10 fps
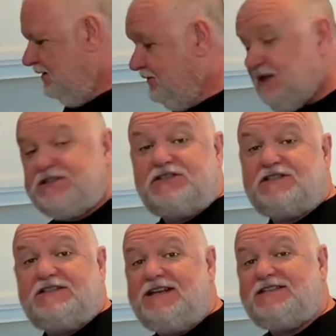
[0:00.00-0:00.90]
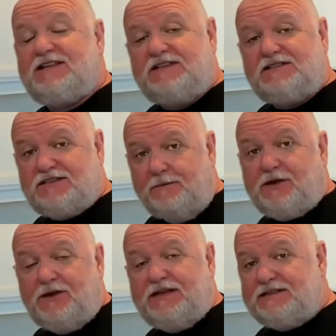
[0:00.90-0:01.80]
This just needs to
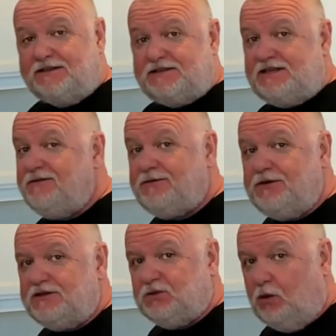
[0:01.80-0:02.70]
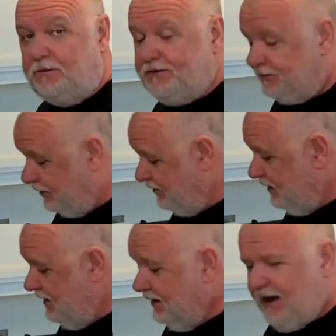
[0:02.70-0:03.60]
simmer until the seafood is warmed
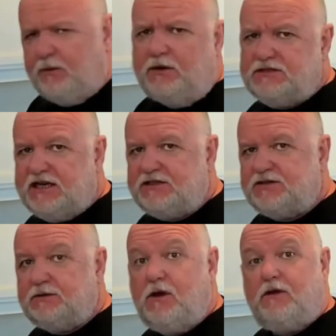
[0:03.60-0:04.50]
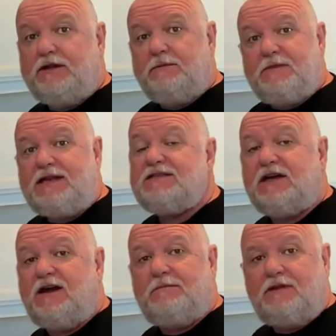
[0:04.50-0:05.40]
through. That won't take too long. In the
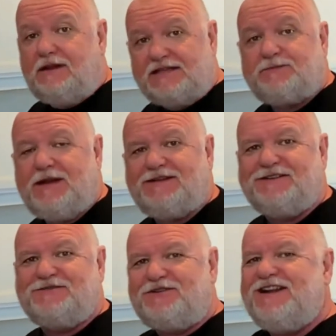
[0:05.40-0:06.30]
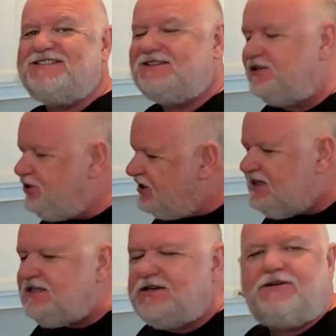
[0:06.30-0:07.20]
meantime, let's make the grits, the
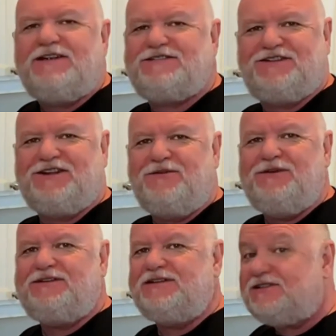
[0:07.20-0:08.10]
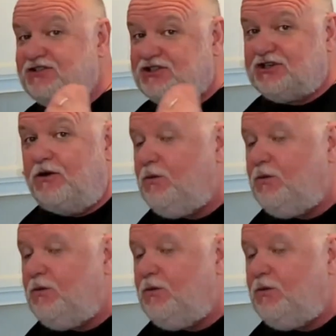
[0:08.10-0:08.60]
cheesy grits that go with this so